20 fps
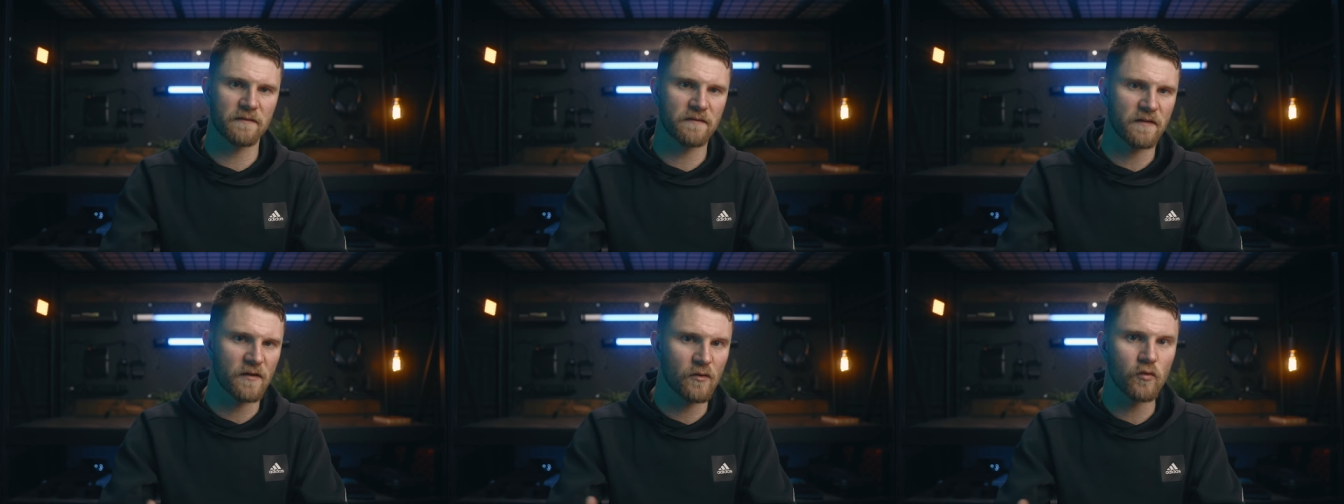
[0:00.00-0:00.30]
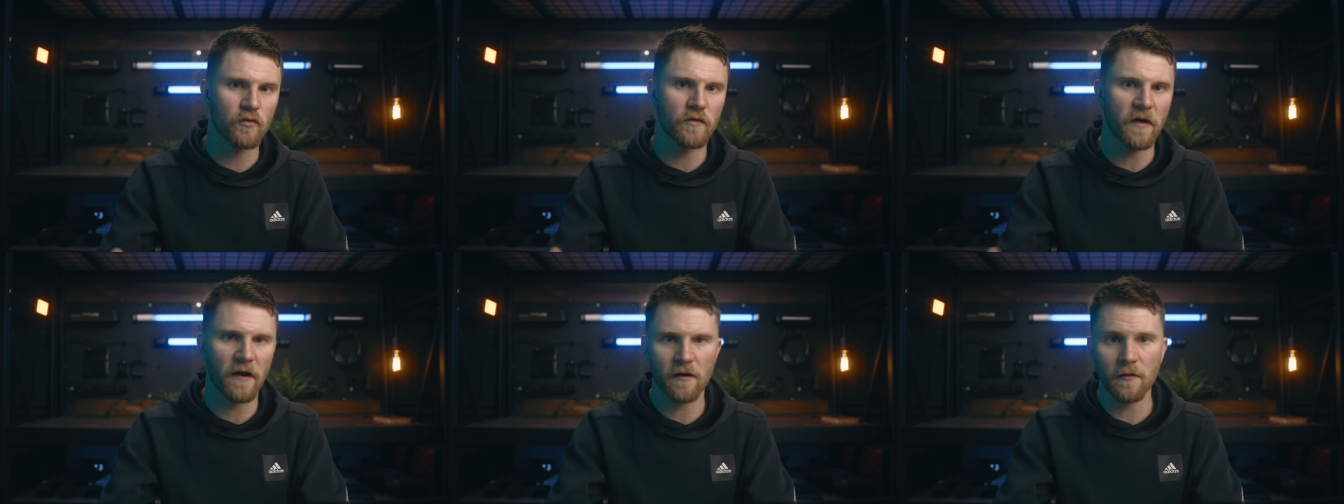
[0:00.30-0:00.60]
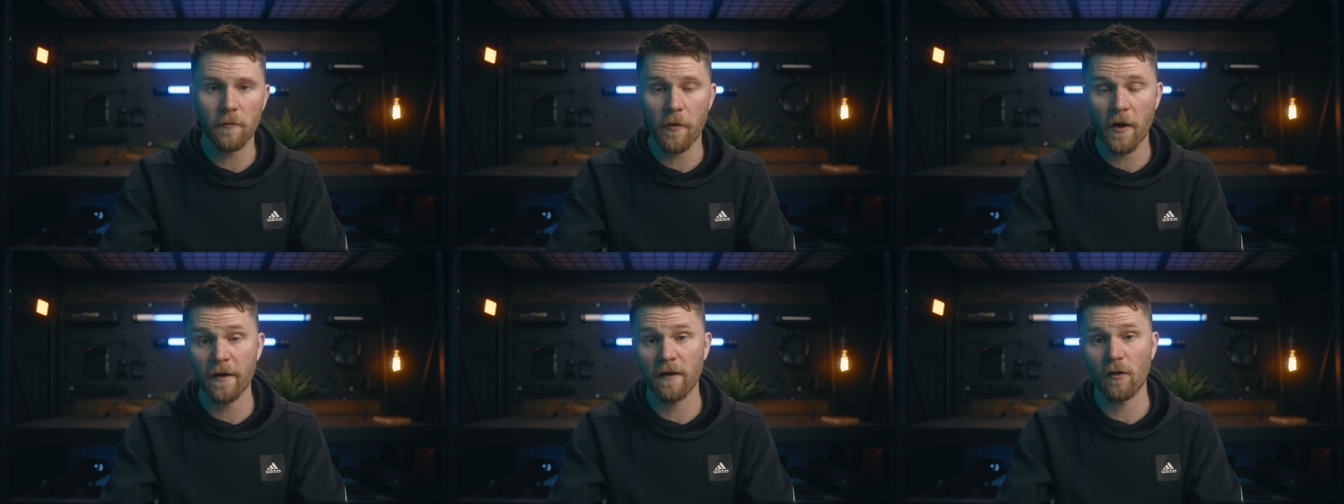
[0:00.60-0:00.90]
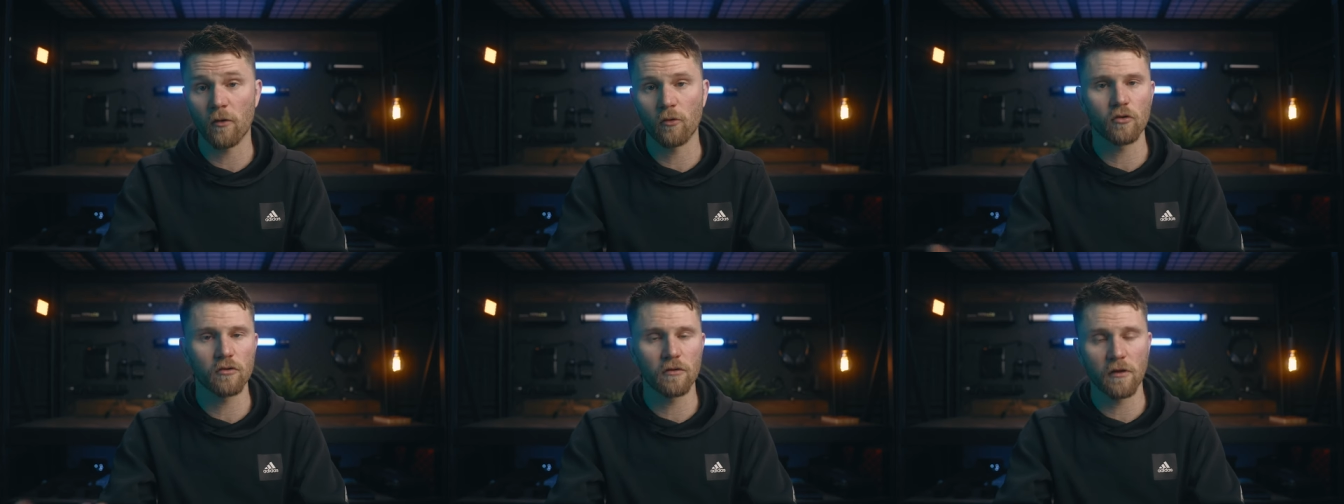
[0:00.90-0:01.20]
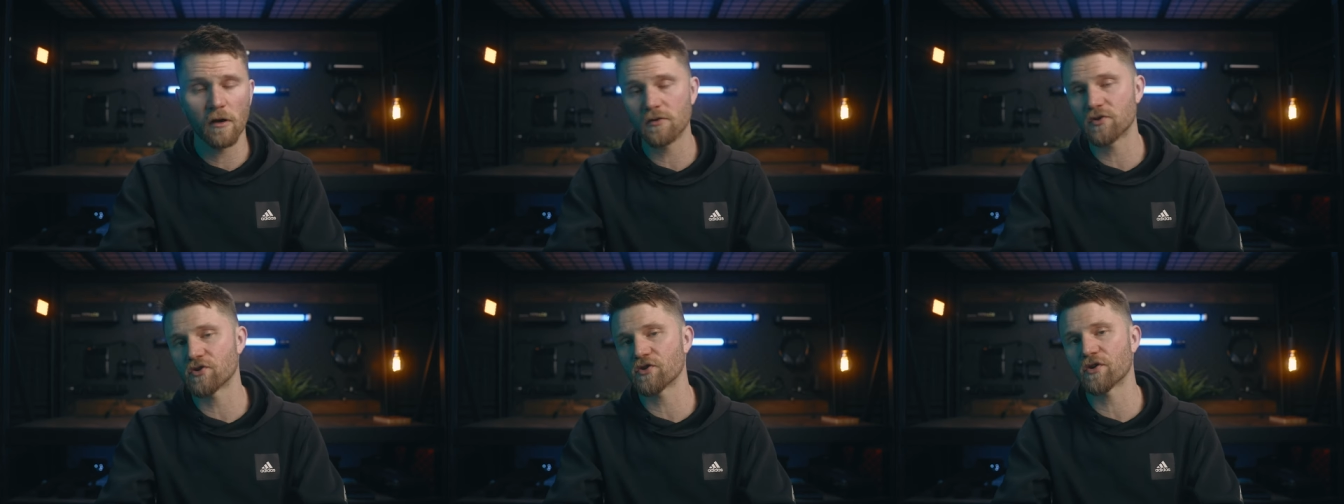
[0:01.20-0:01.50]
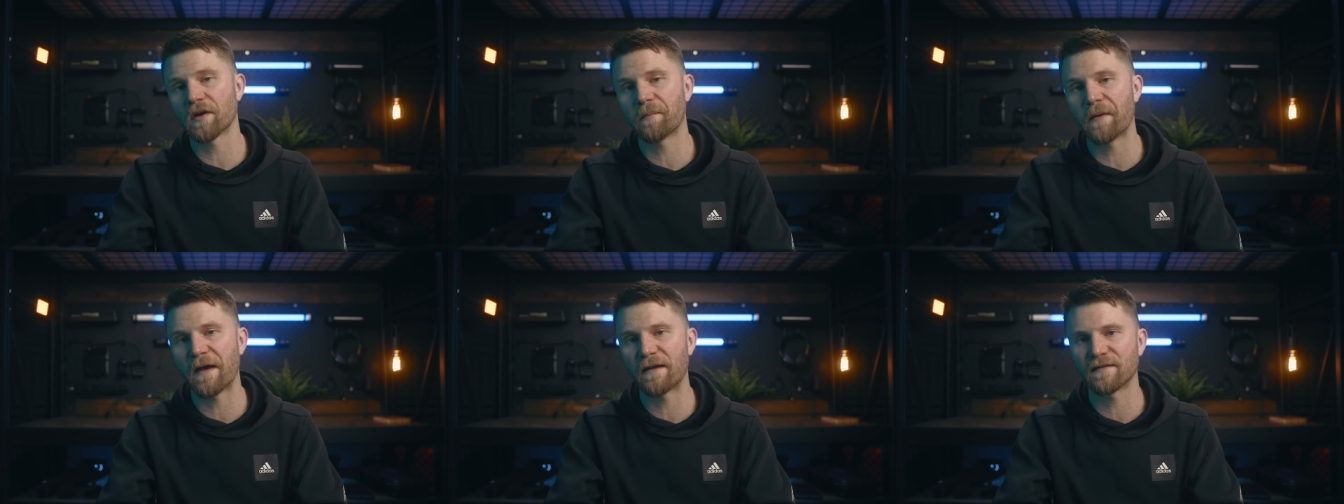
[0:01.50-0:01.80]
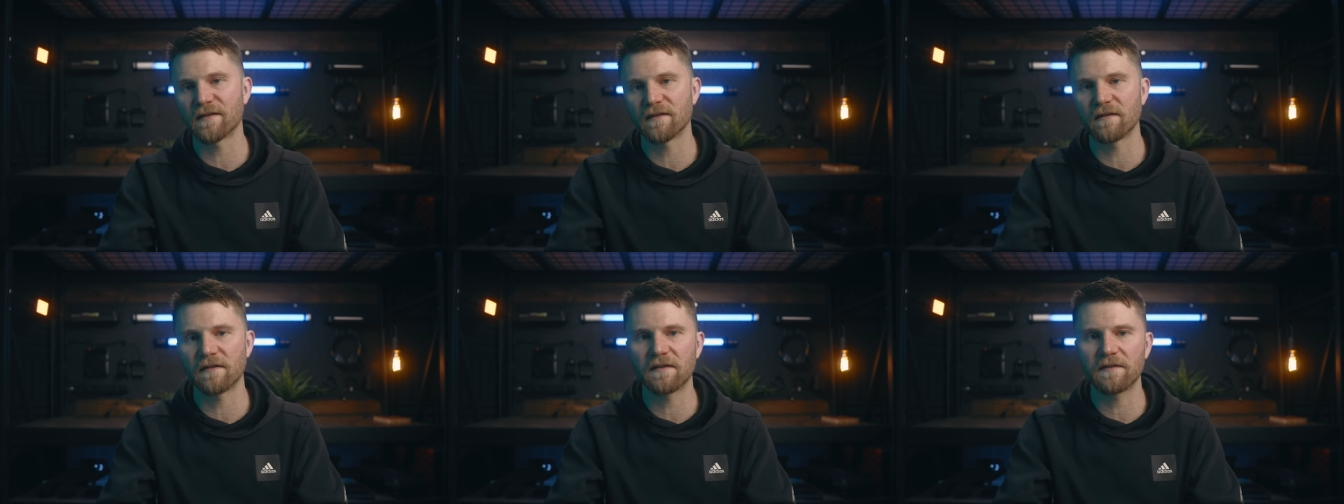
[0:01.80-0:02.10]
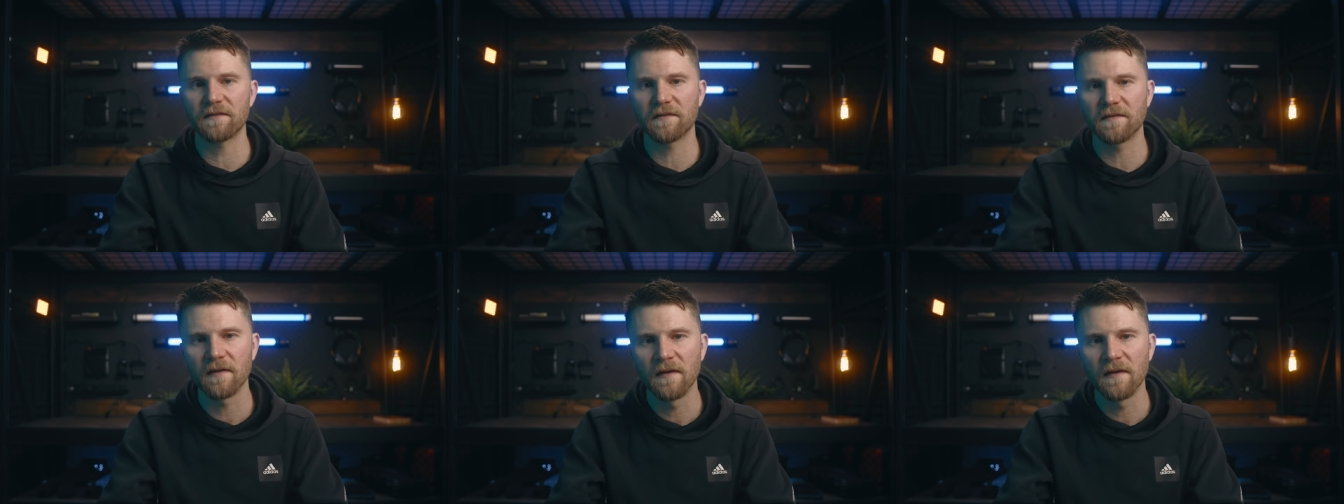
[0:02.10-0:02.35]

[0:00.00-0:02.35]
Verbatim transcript: 2 terabyte or larger capacities.